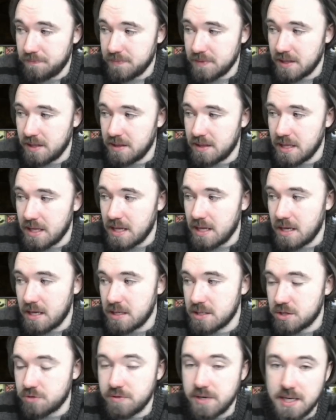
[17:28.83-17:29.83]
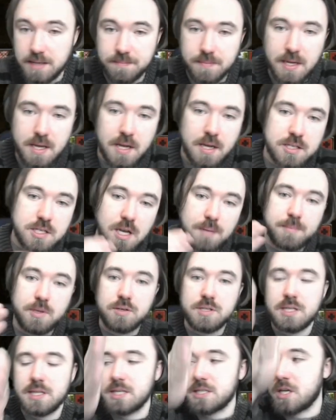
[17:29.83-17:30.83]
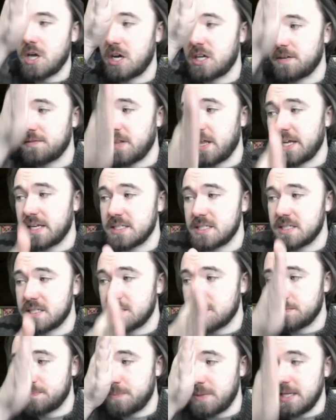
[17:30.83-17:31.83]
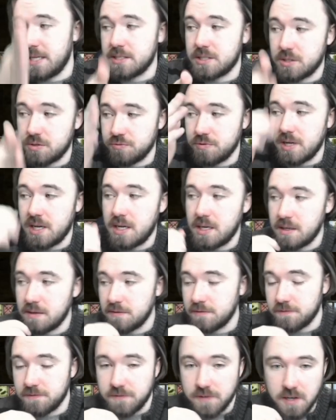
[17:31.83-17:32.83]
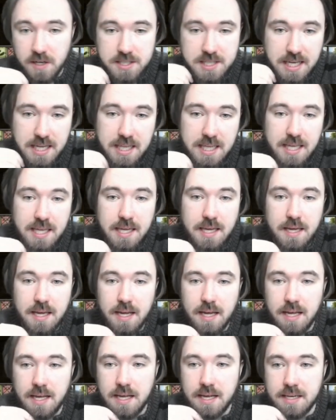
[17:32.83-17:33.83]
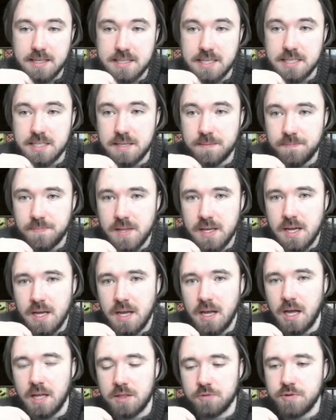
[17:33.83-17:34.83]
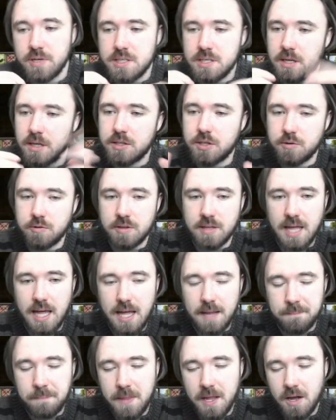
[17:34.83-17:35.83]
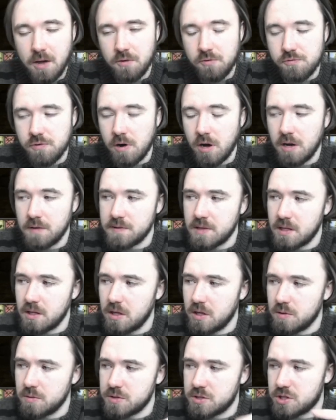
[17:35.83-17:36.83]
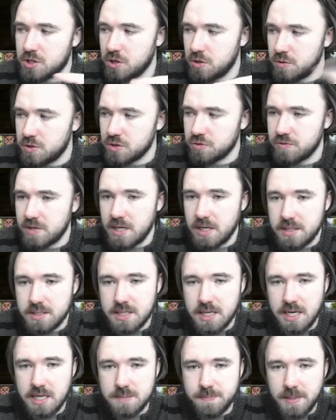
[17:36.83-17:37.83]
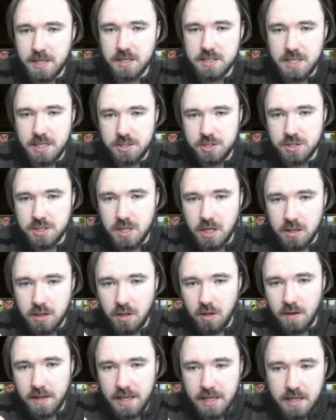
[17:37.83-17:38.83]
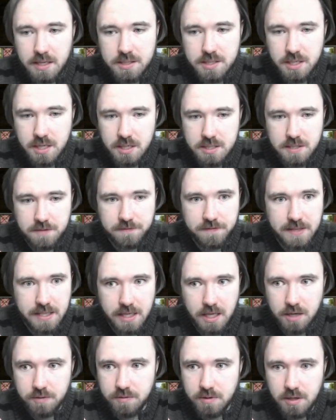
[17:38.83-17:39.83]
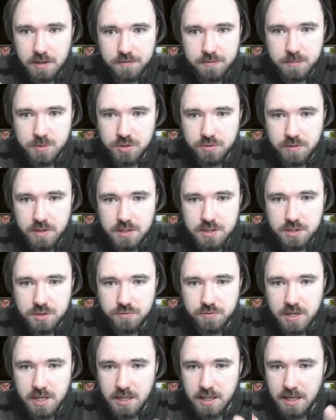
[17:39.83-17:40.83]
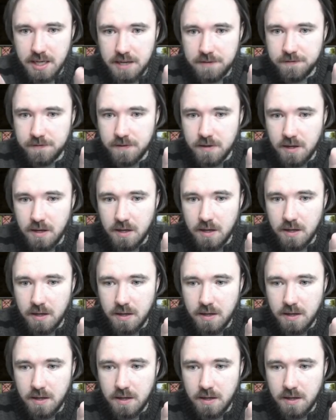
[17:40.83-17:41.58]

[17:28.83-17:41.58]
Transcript: the screen. So I'm using this kind of like split screen vertically system. The reason I do that rather than use 2 screens is because it's just a lot easier to flick your eye from screen to screen from